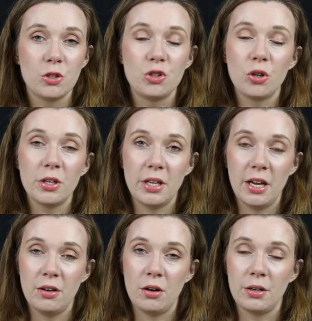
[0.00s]
join
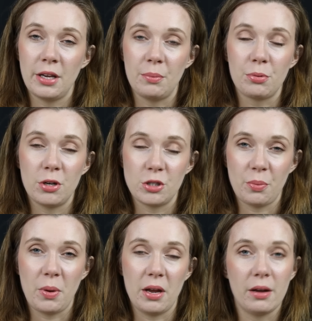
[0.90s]
in on a
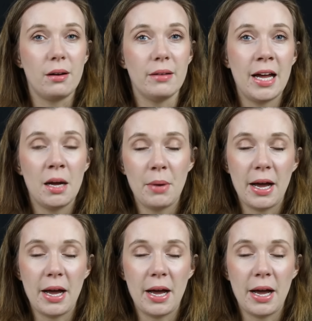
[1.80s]
Project Pan collab